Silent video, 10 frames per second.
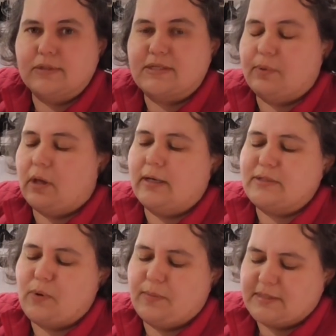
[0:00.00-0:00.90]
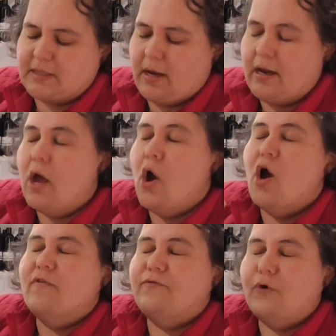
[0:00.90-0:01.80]
Supplies website
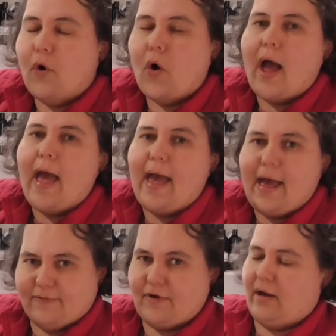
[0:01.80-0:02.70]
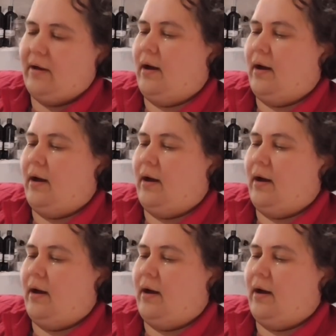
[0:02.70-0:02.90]
forever.